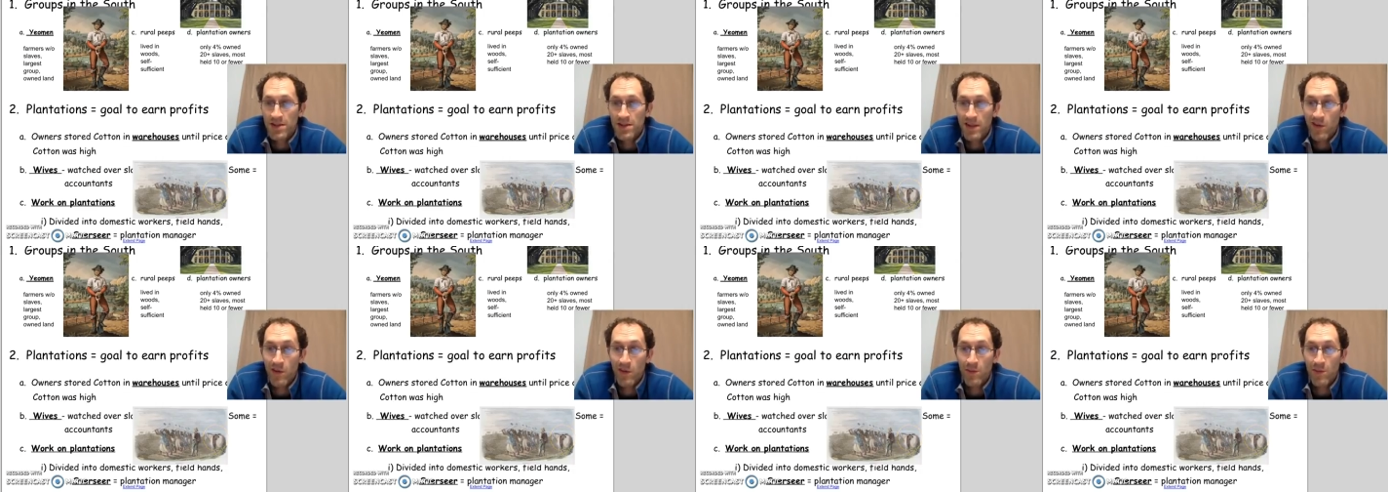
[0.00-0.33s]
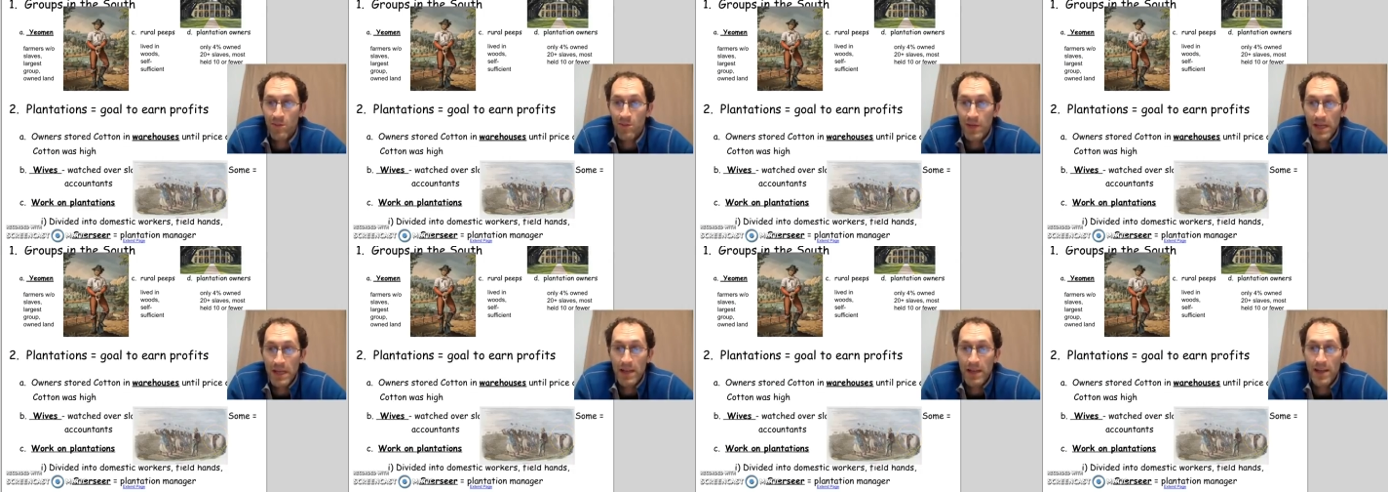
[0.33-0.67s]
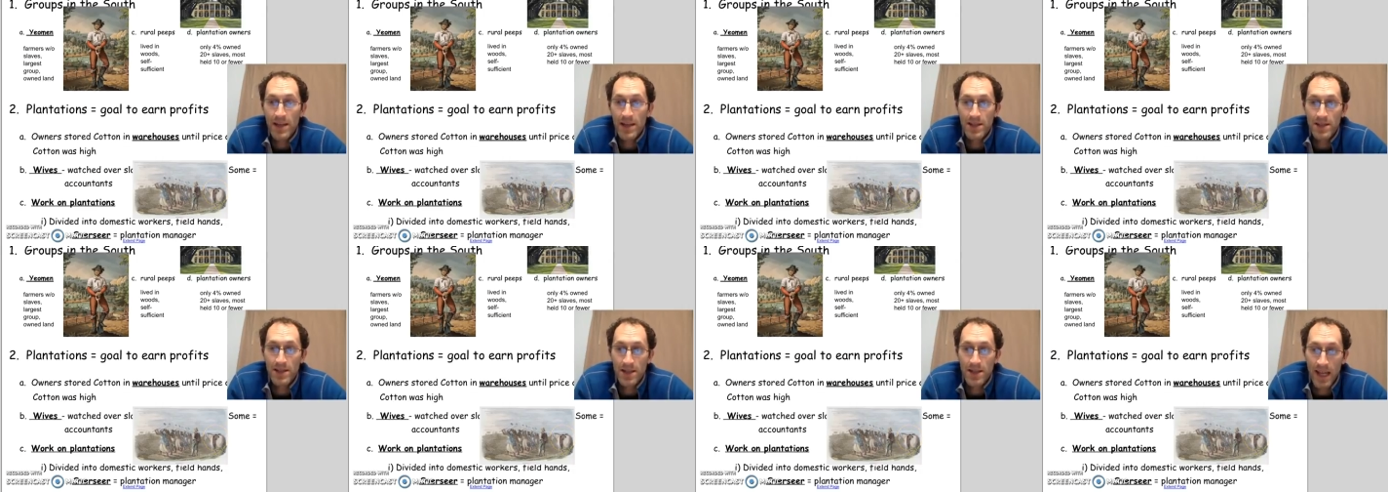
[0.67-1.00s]
that were
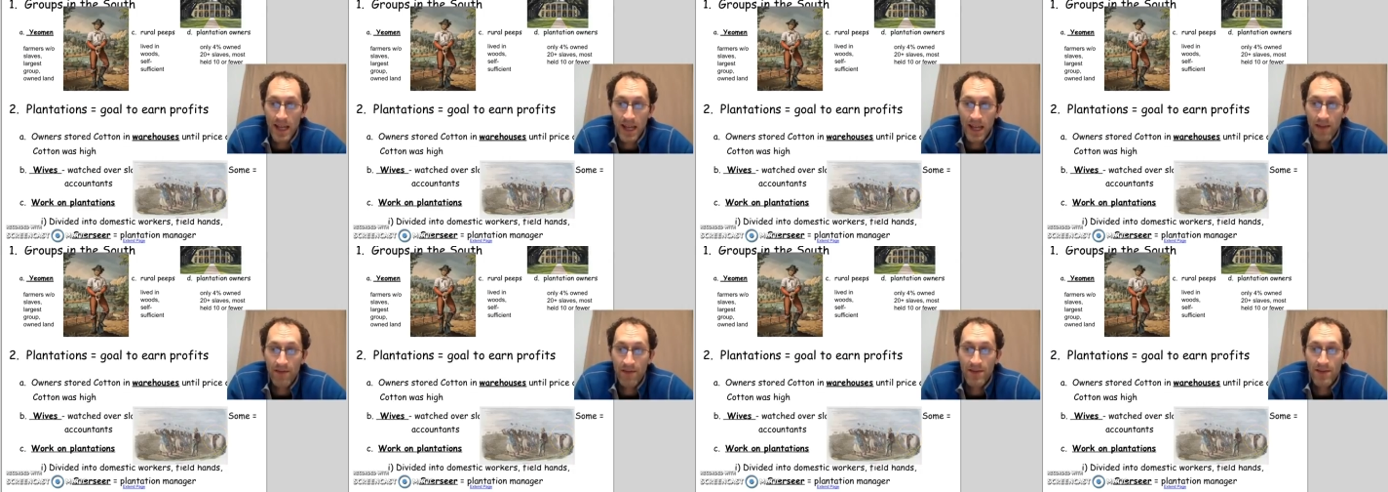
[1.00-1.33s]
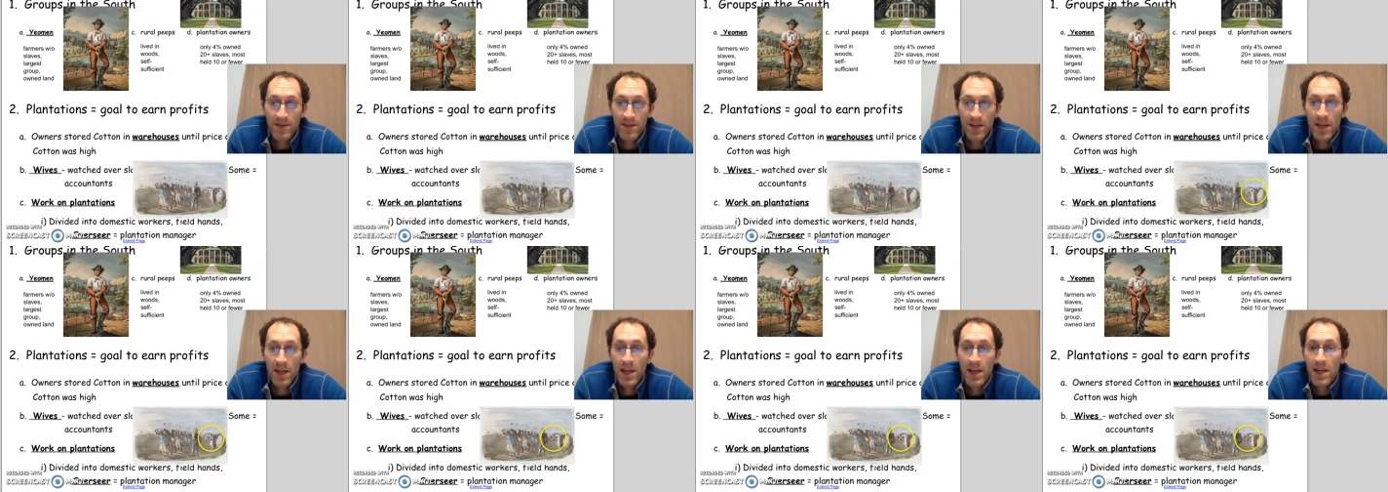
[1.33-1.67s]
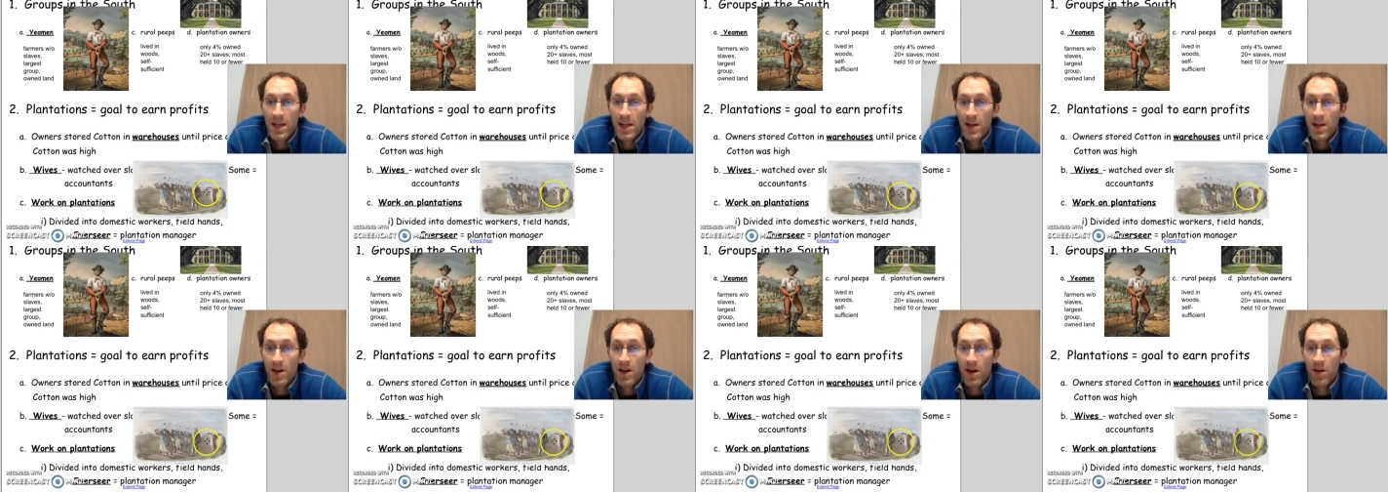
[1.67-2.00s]
beating slaves
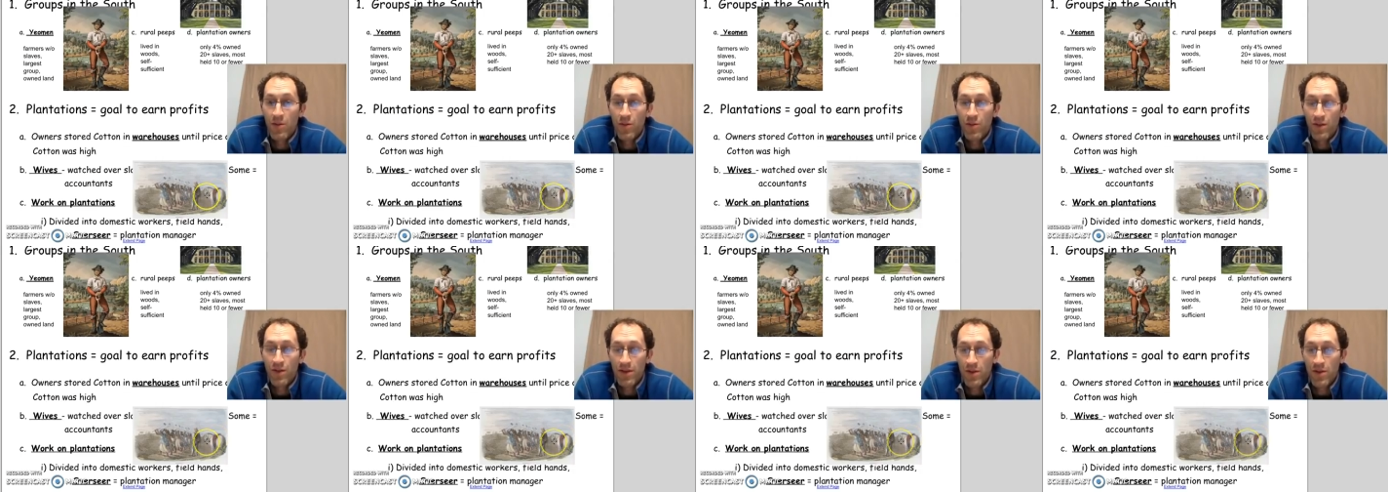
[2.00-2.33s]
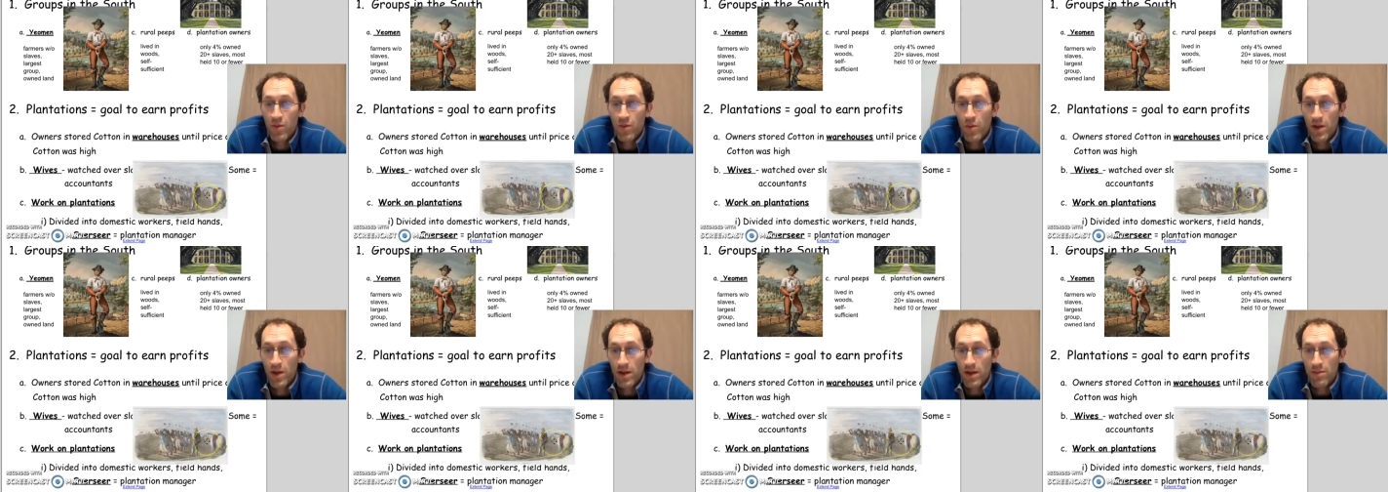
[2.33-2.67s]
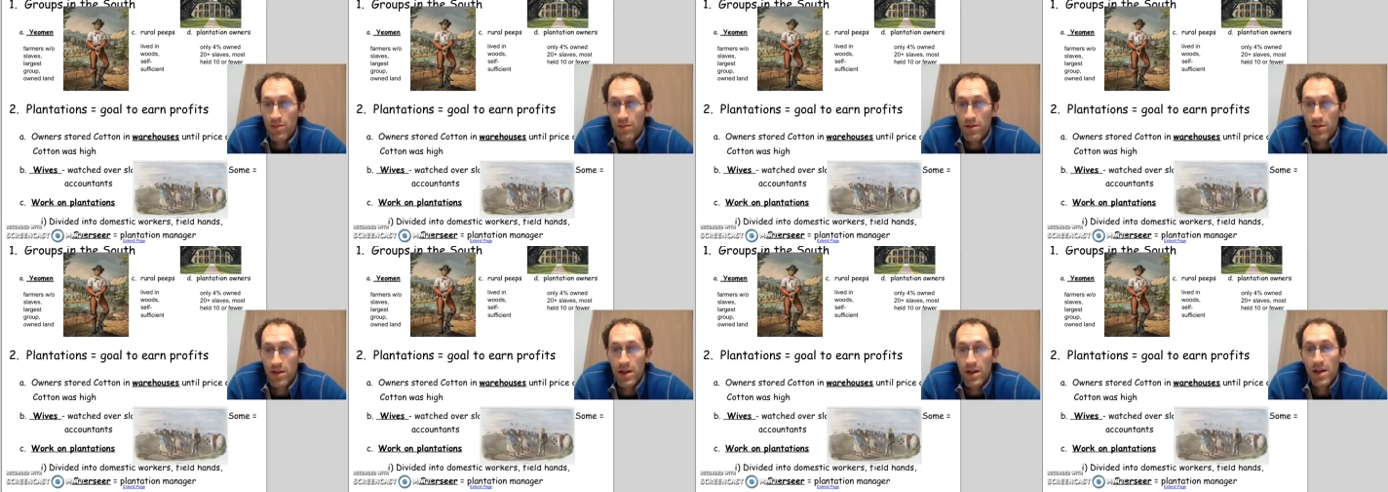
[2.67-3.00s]
with a whip.